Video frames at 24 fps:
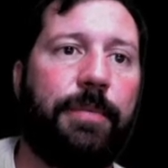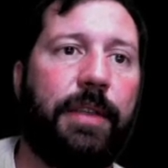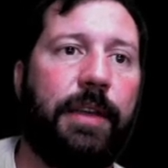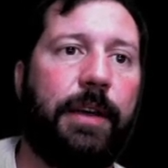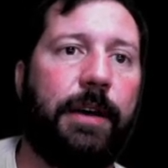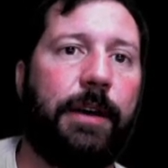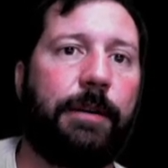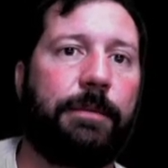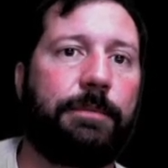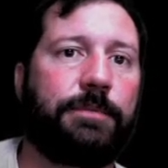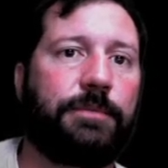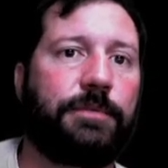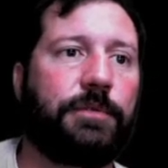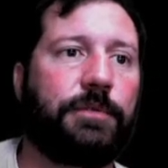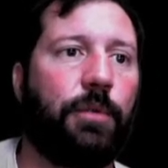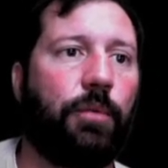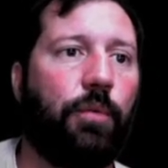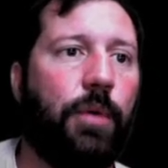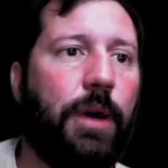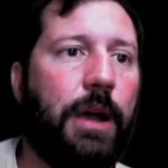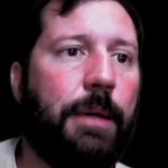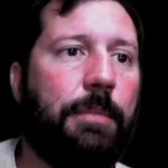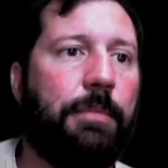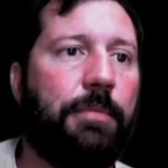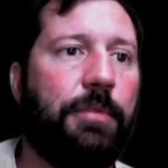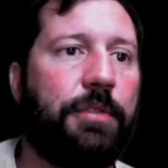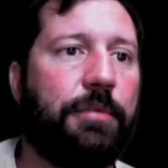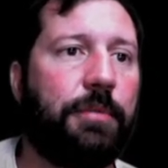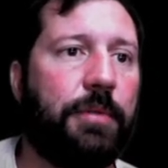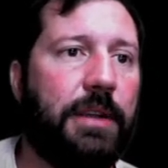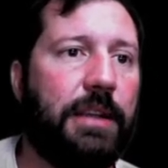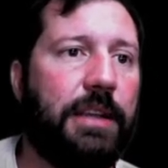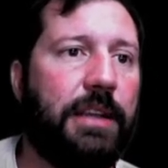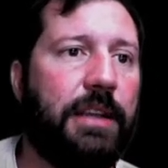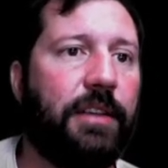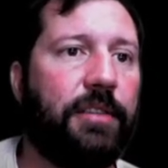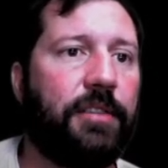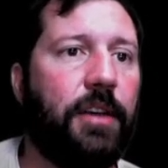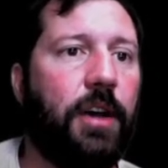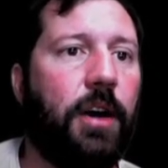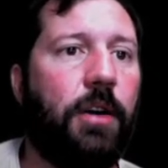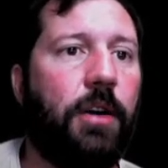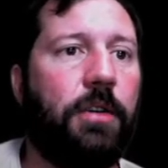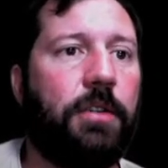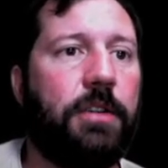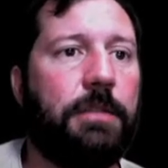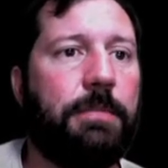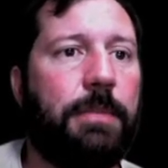Web3 is
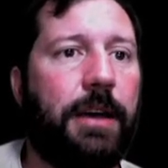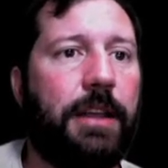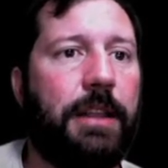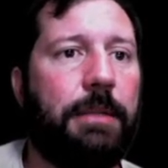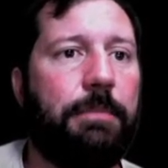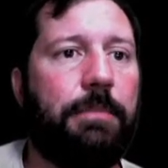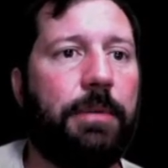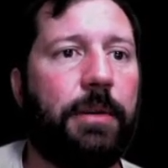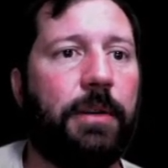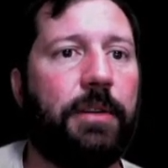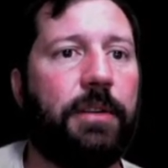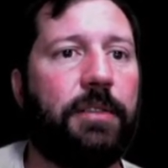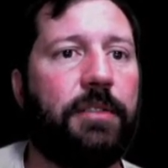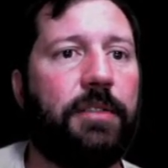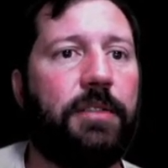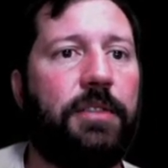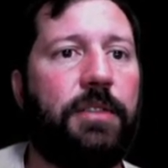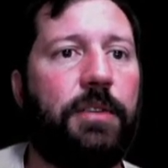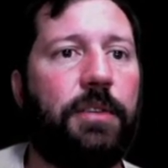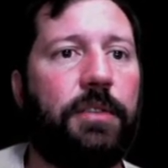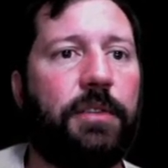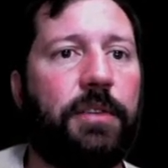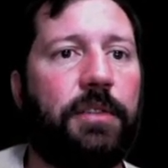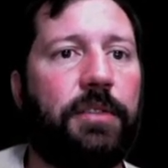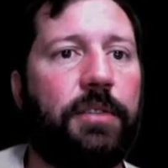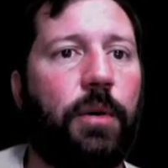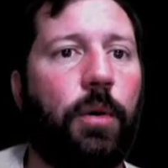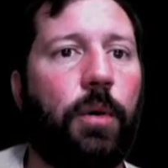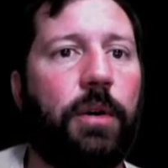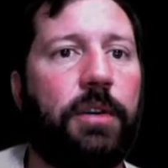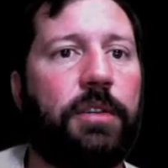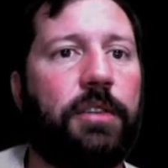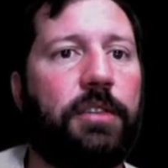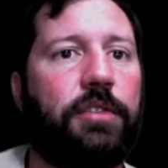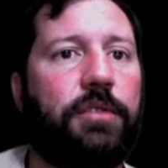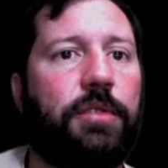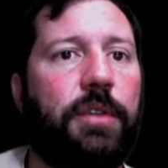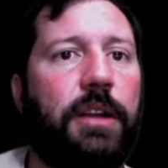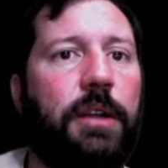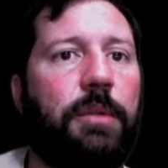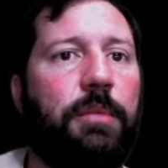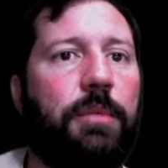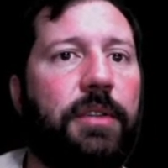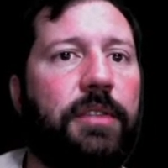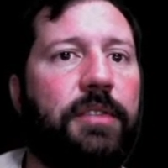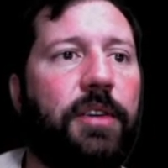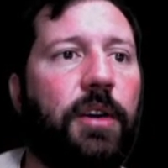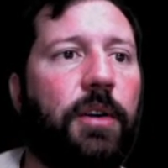owned by the builders and users,
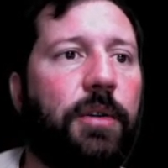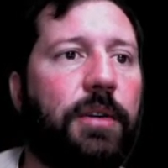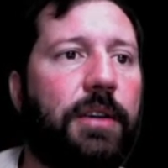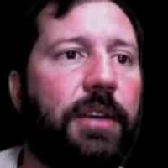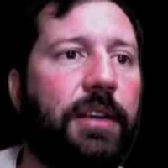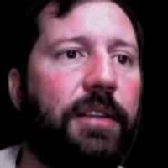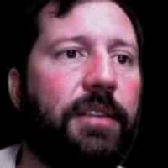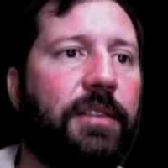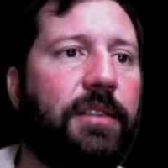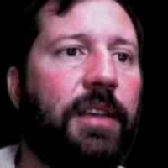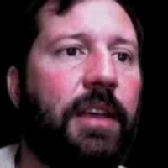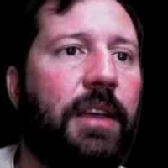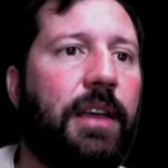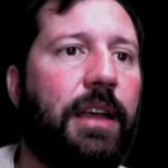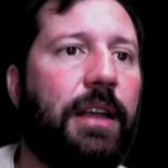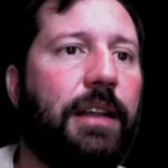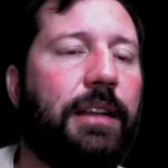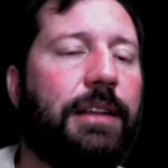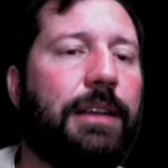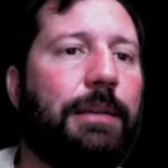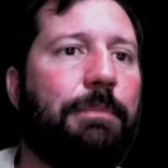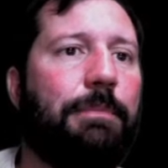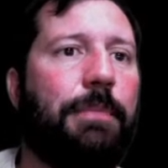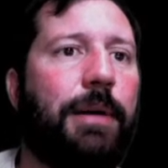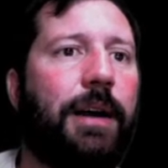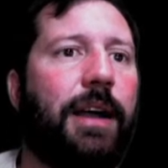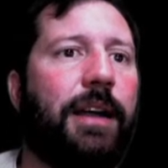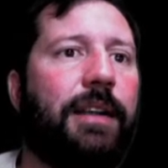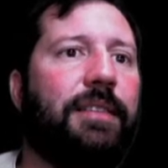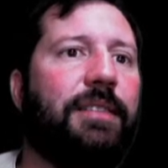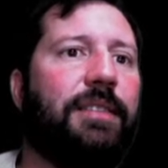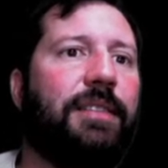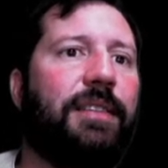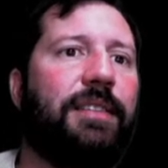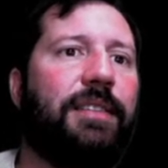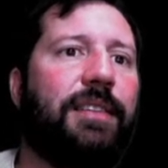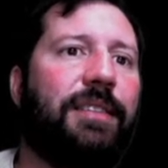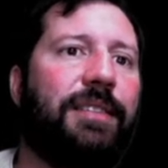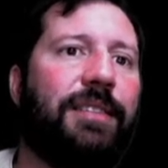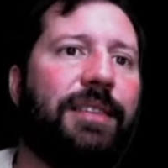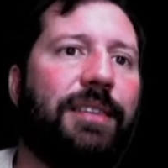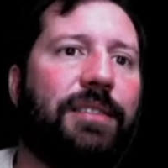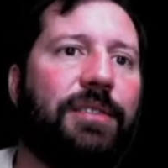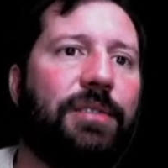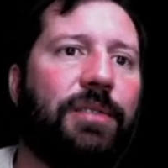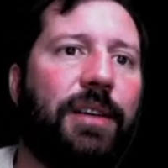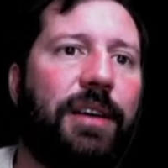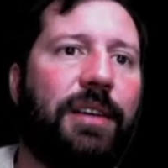orchestrated with tokens, and combines the
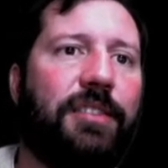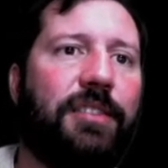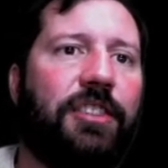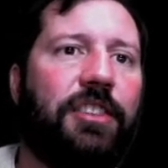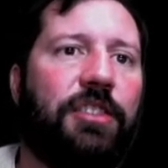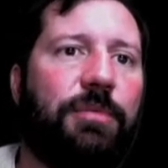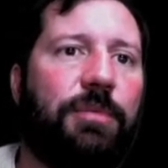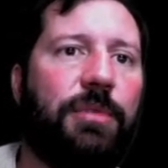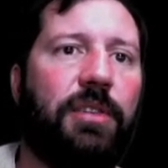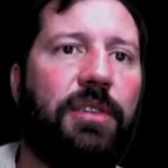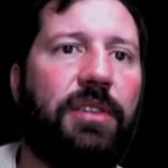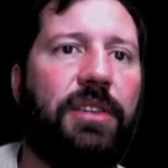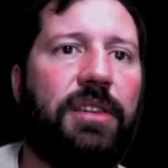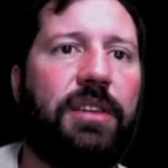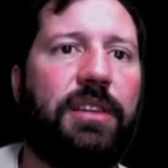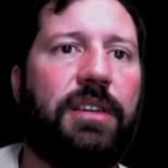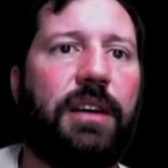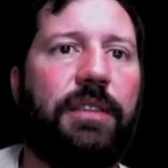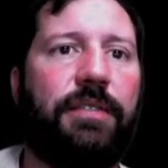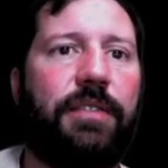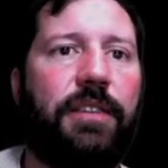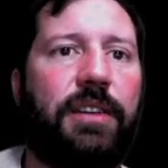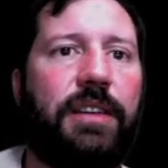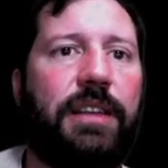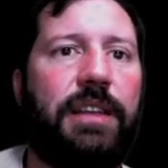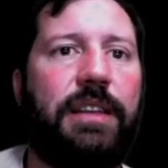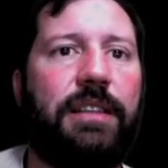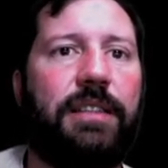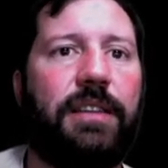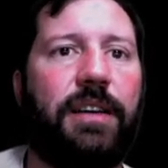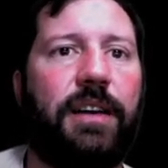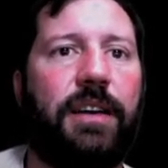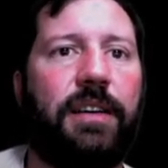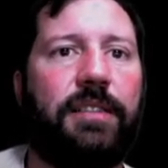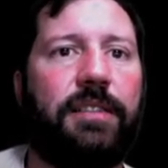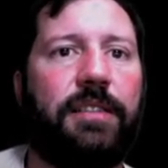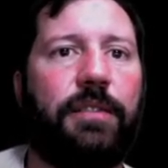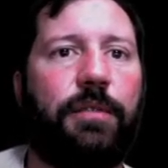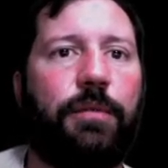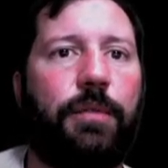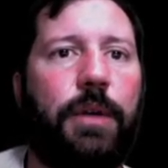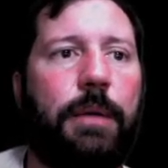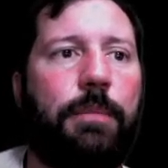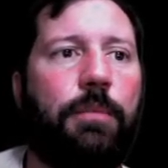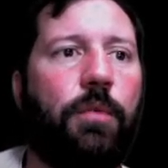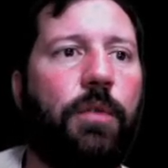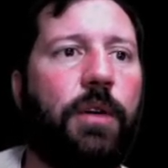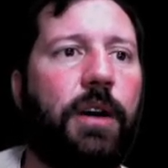decentralized community-governed ethos of
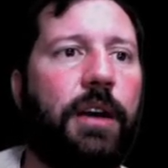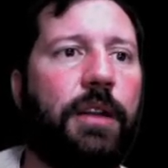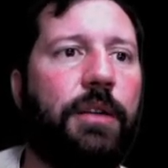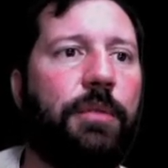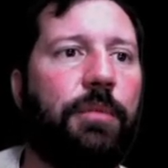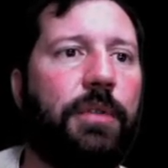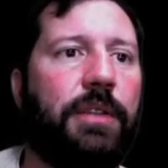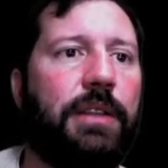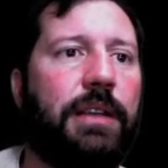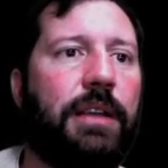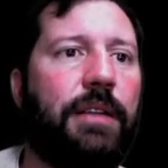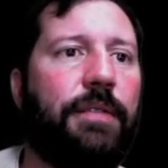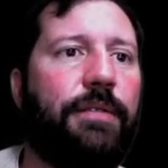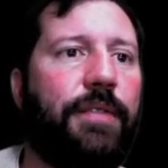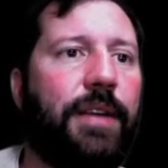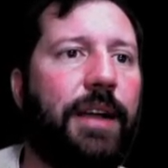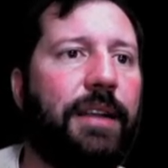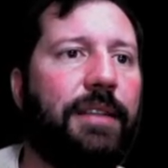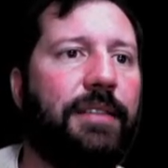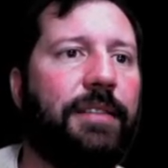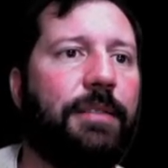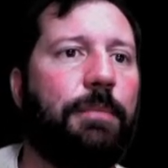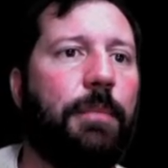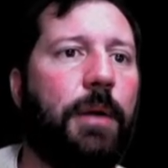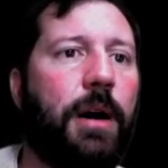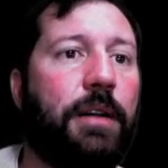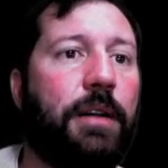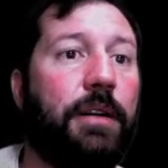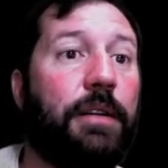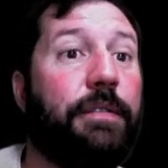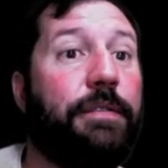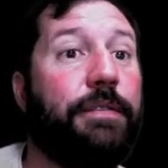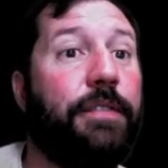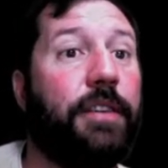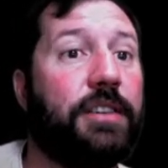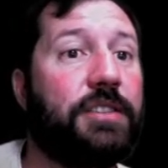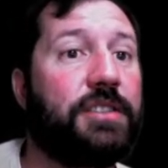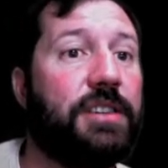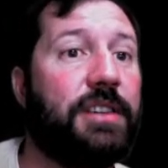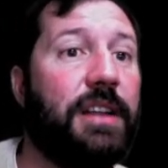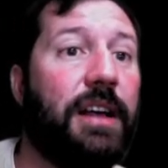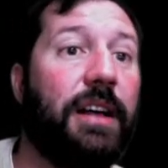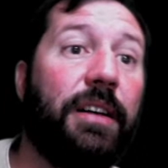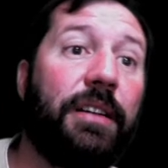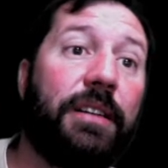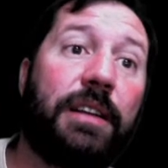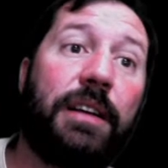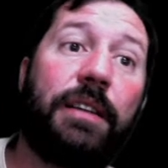Web1 with the advanced modern
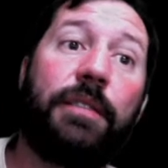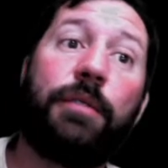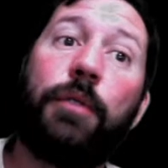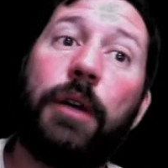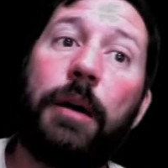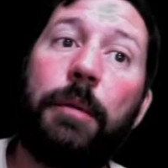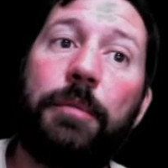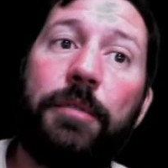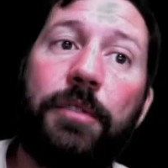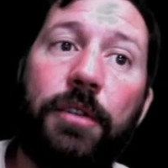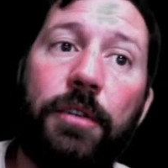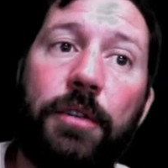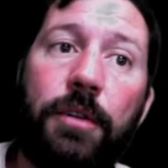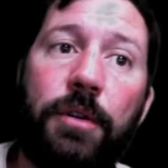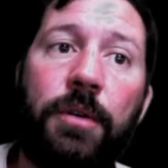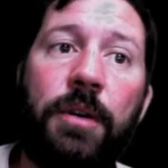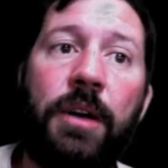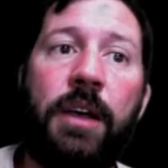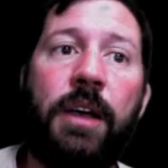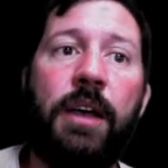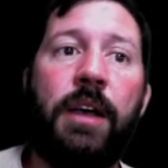functionality of Web2,